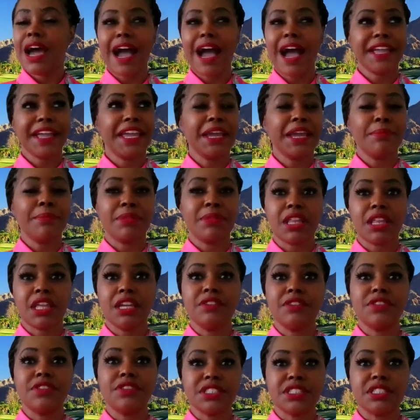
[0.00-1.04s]
I can't
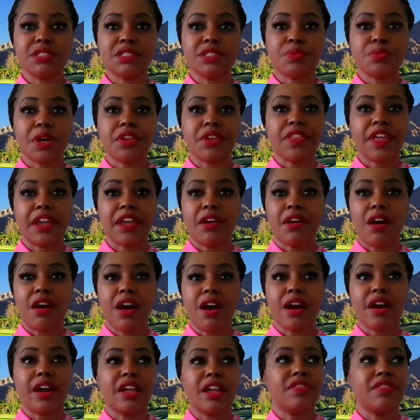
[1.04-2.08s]
believe this is where they
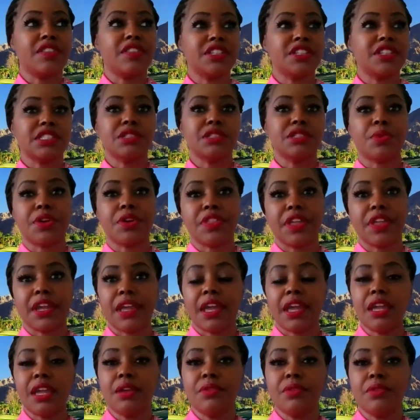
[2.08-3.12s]
are and this is where they
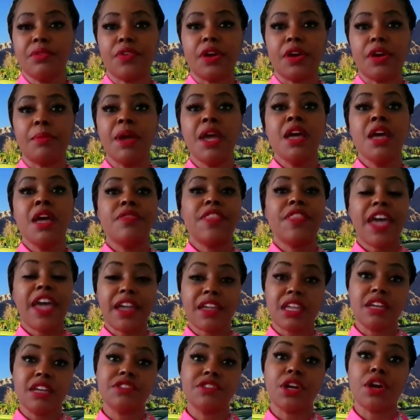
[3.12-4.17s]
came from.
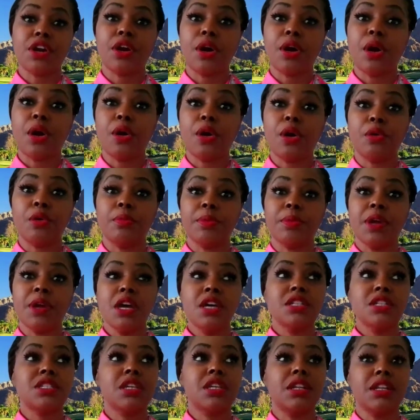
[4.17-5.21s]
That gives her hope
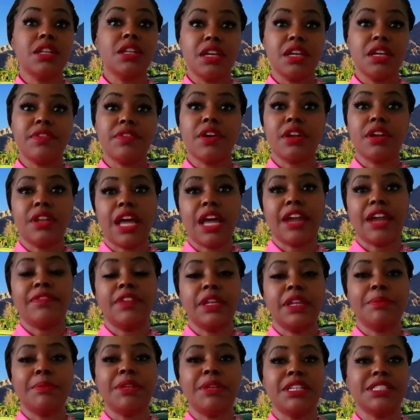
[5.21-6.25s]
to live her life
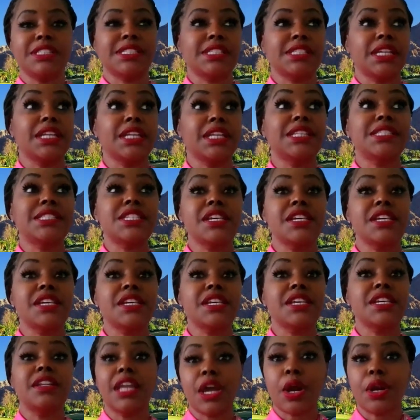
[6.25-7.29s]
limitlessly, to
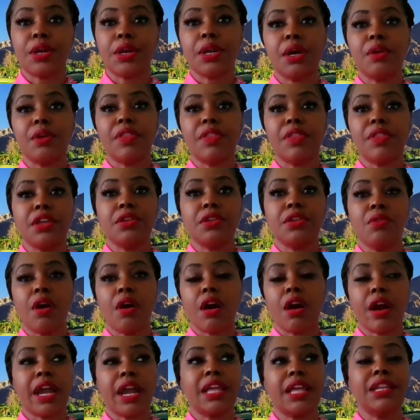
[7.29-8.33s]
let her know that
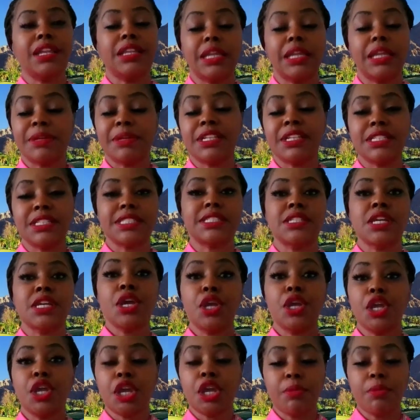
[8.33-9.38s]
you are a limitless
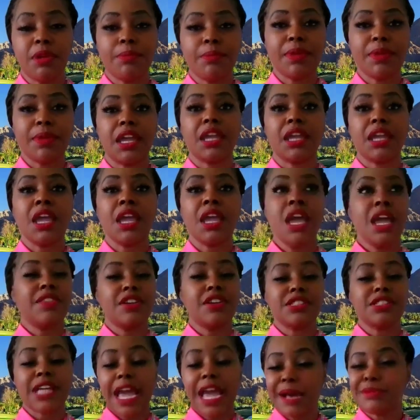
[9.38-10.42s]
human being
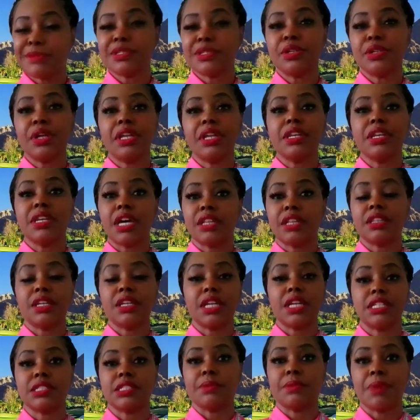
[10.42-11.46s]
and there's absolutely
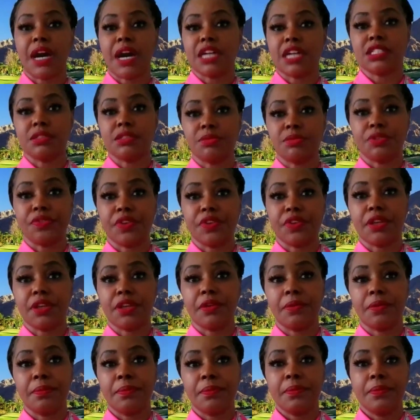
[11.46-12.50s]
nothing that's impossible for
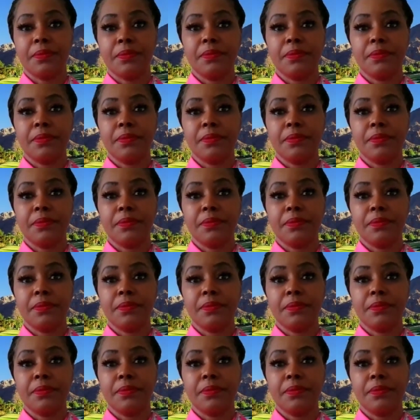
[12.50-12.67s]
you.